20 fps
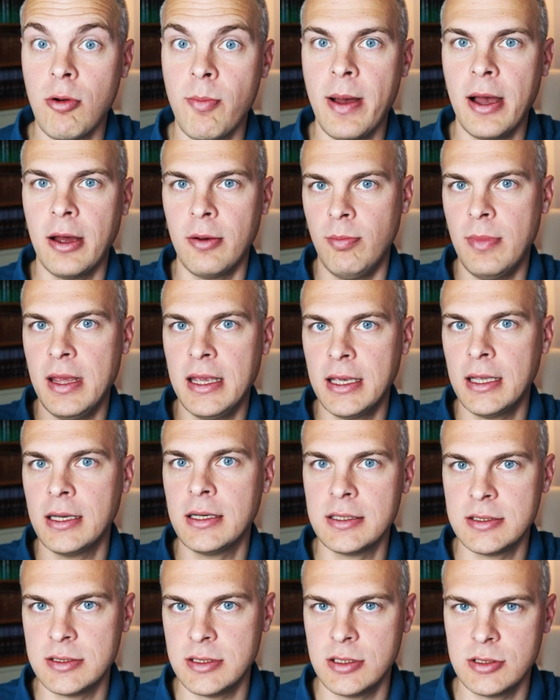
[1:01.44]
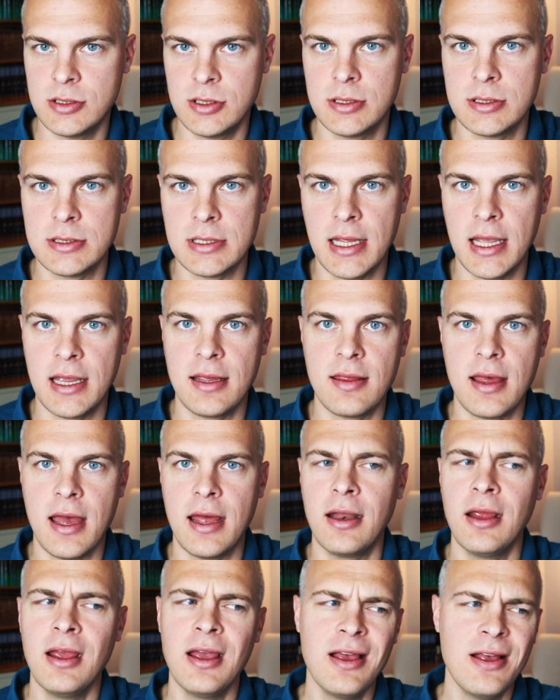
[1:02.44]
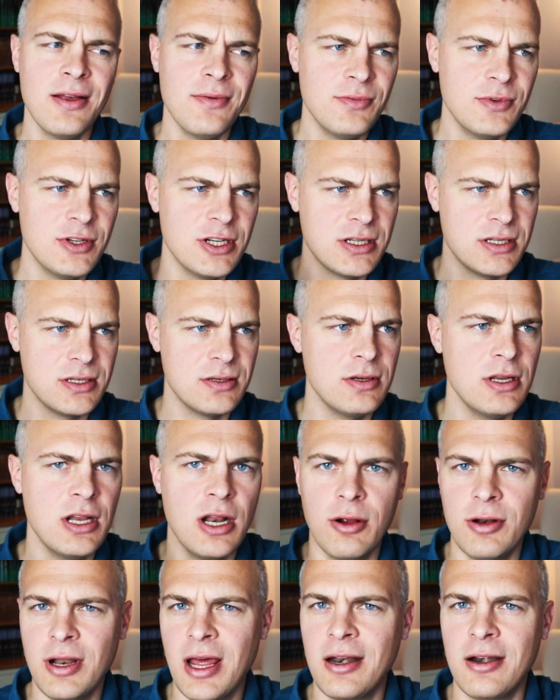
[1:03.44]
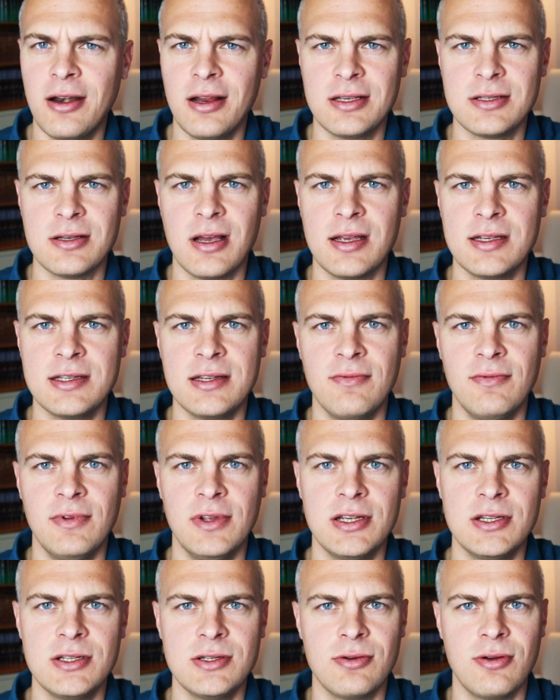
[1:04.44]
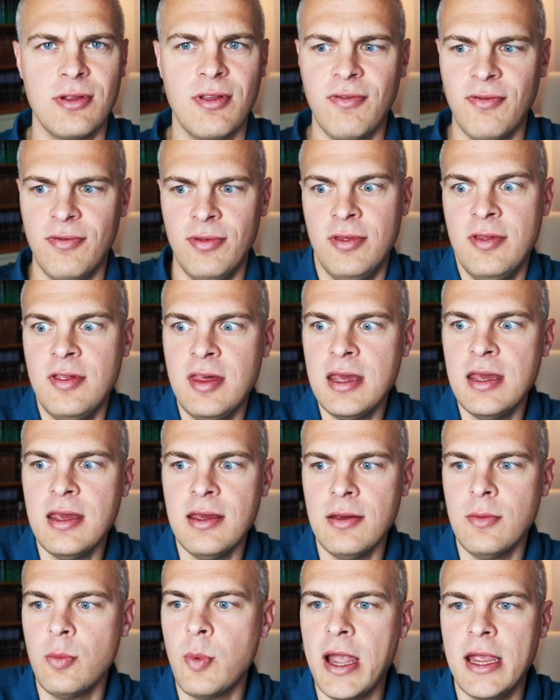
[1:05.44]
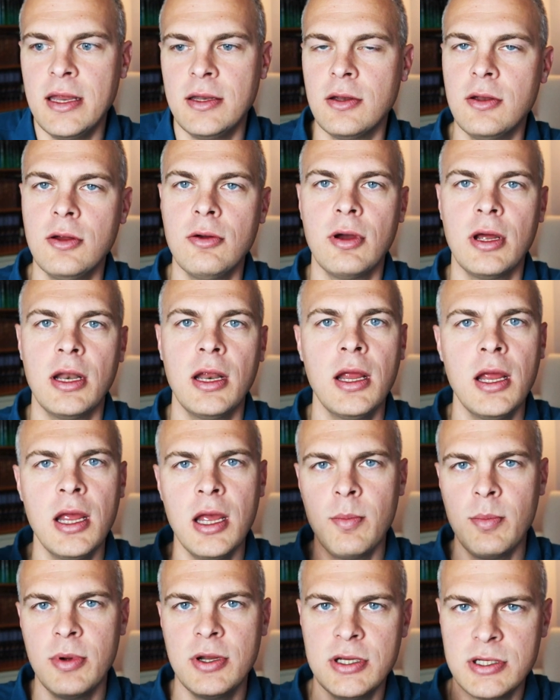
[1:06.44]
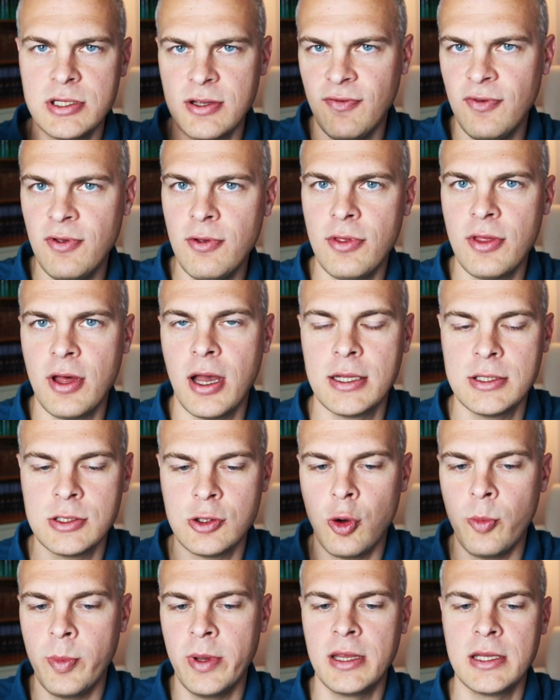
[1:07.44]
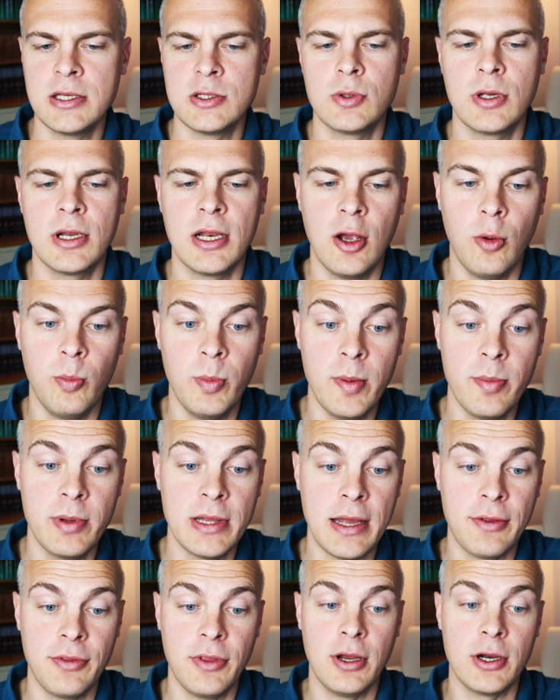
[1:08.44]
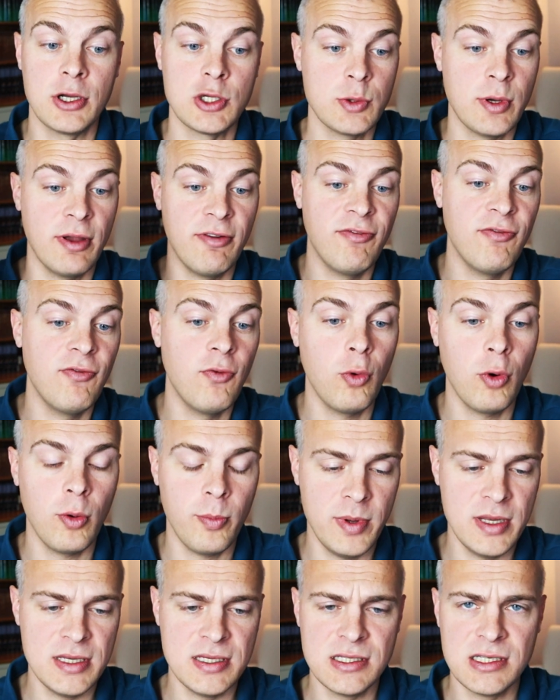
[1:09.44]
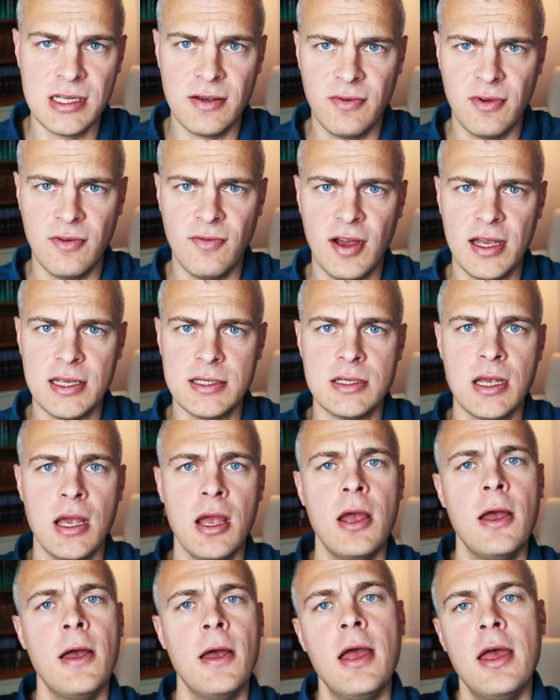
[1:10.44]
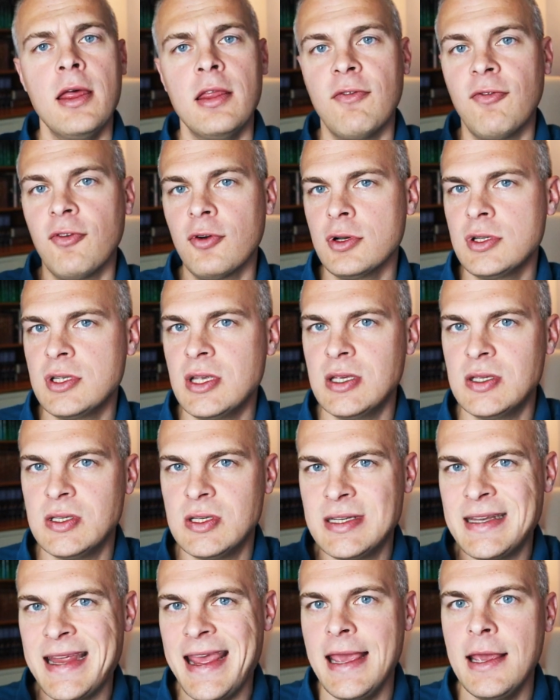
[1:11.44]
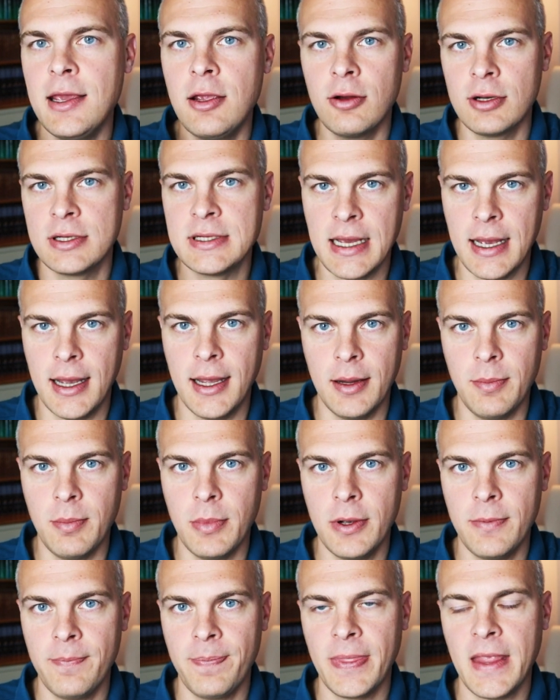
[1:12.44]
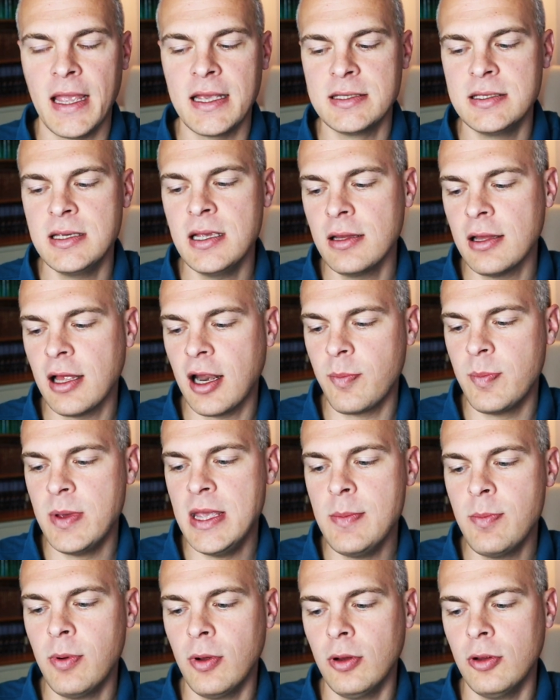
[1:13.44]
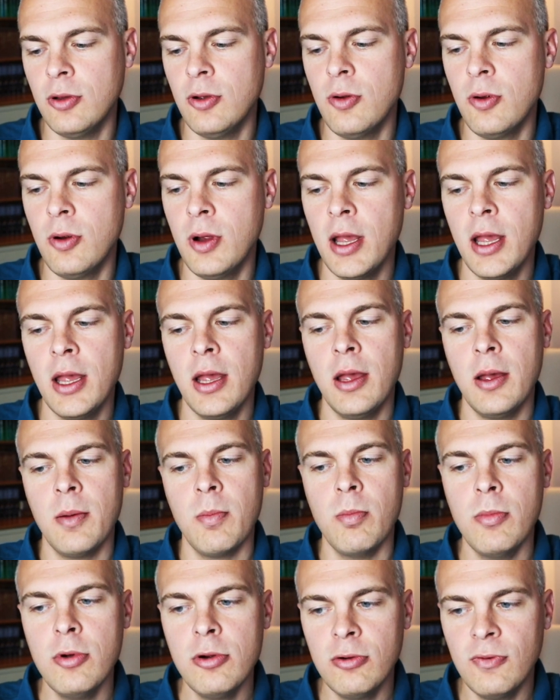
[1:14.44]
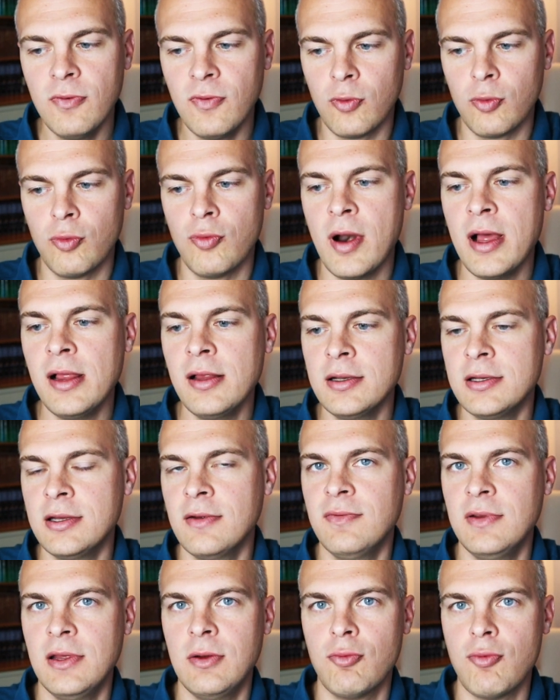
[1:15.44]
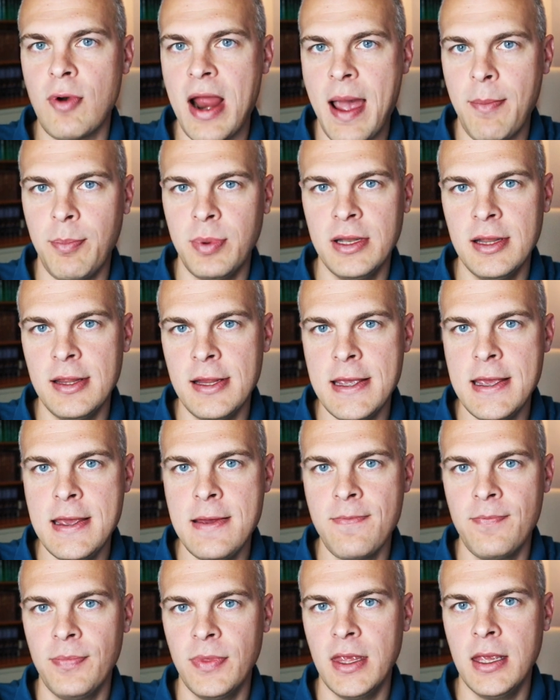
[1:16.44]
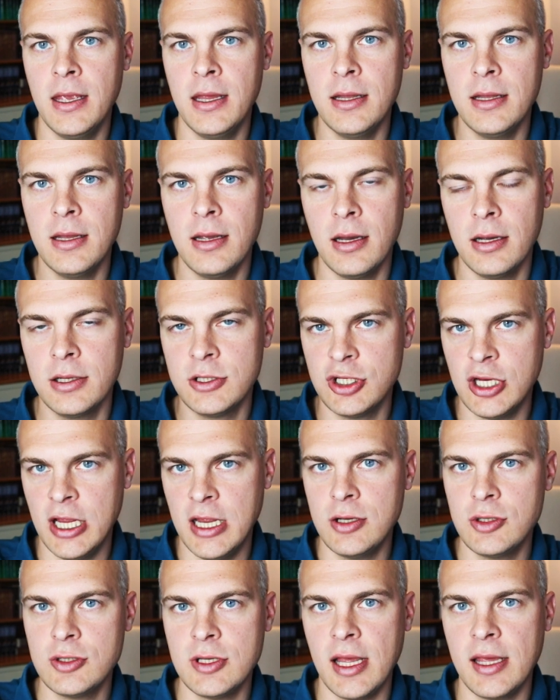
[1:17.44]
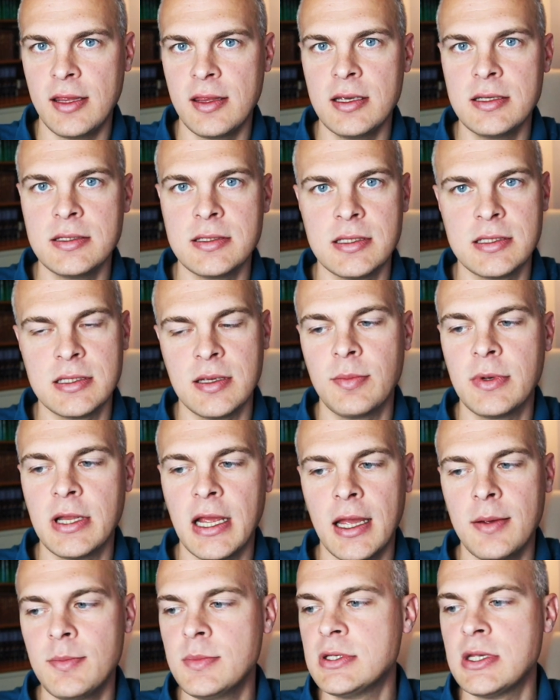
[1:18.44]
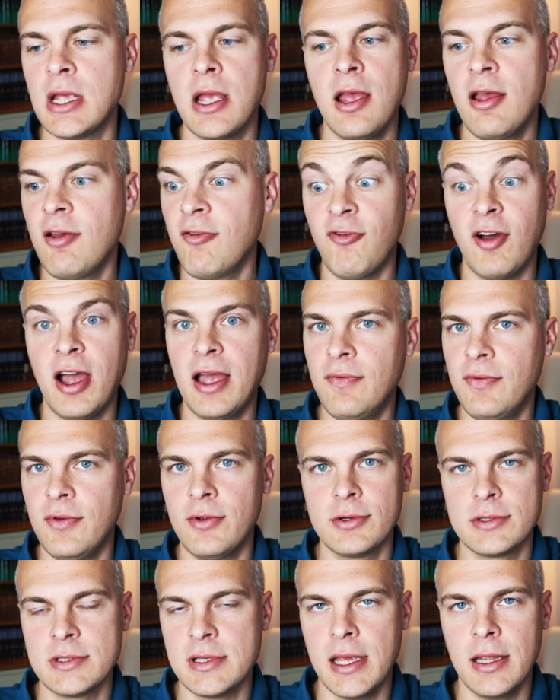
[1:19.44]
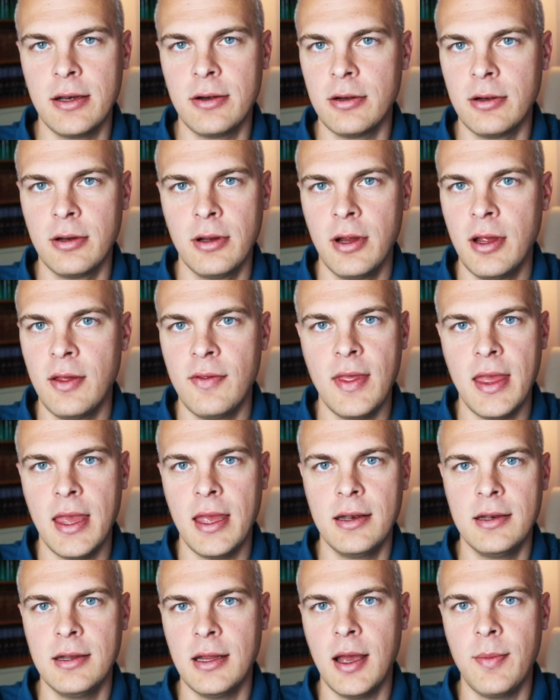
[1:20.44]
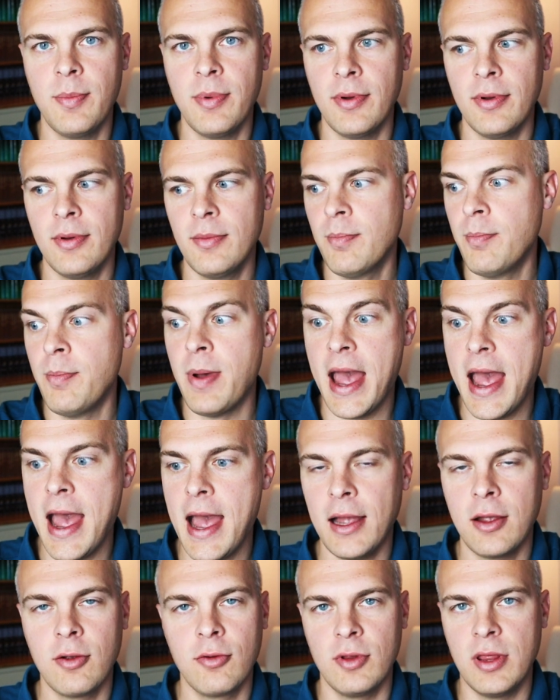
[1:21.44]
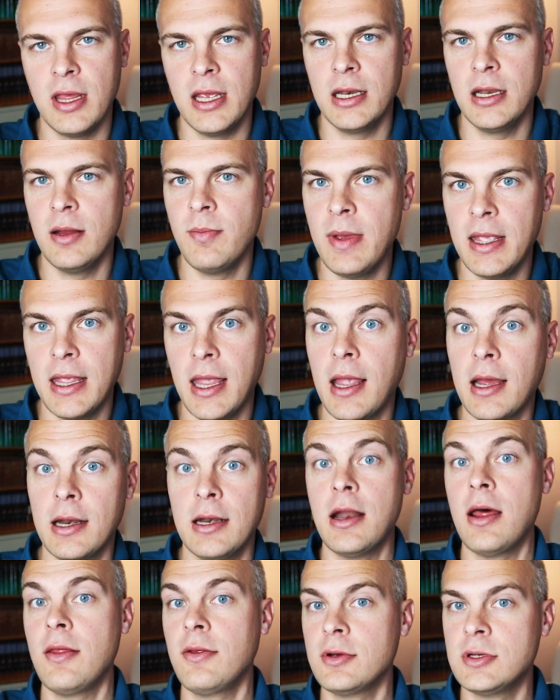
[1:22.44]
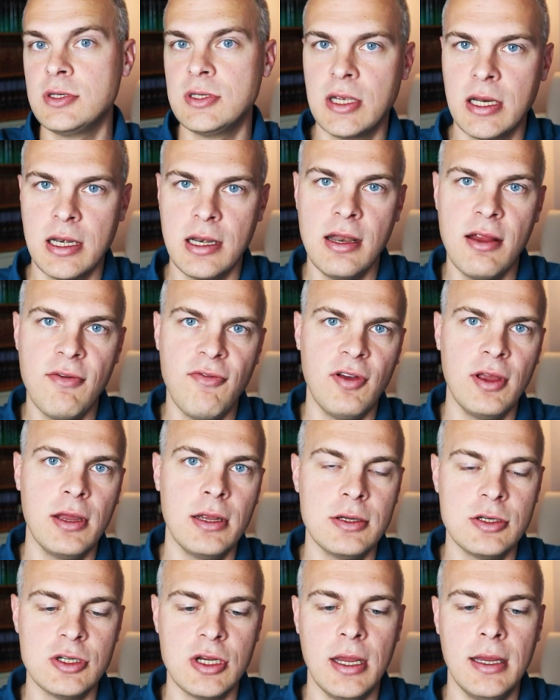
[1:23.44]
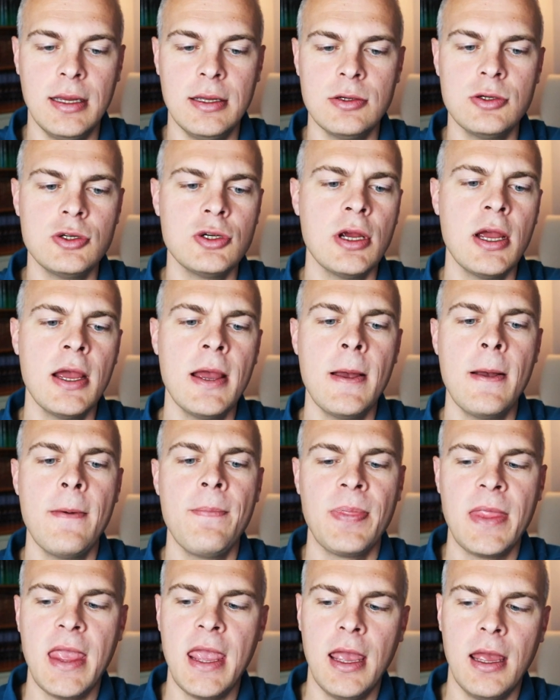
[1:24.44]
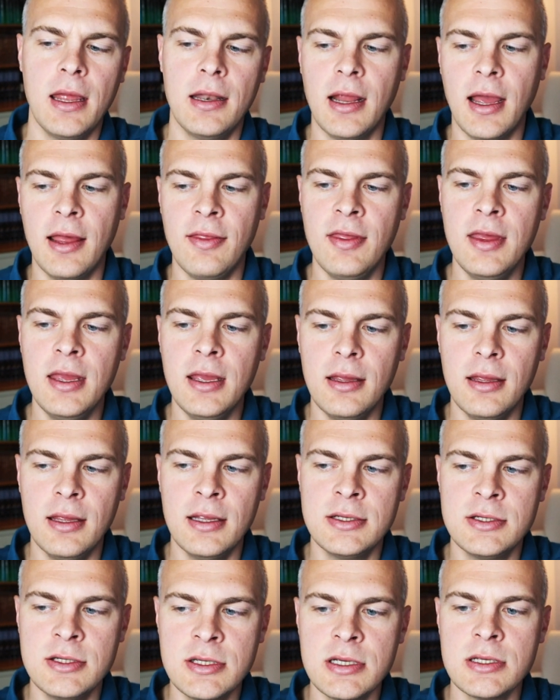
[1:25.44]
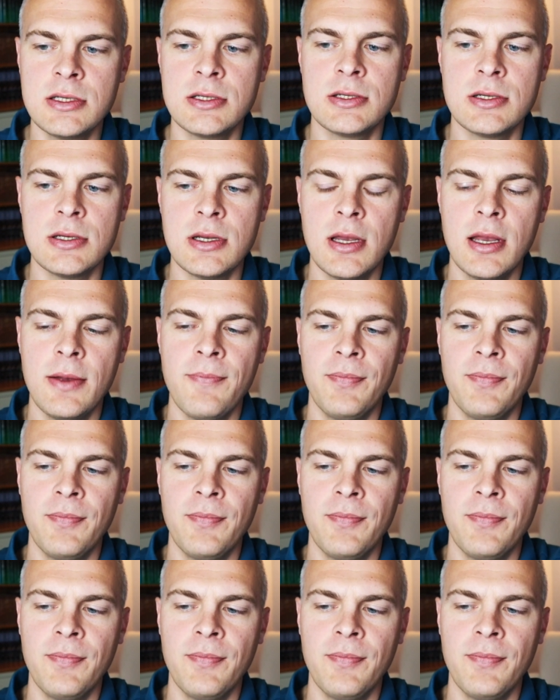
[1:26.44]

about making decisions like that. Just, not an exhaustive list or the way to do it, but just a few thoughts, hoping this could help people out there. So I have 4 pieces of advice. The first is take your time. I see a lot of people who move relatively rapidly in a change like this, and sometimes 5 years later, they end up back or they end up making another significant change. And I think it's just,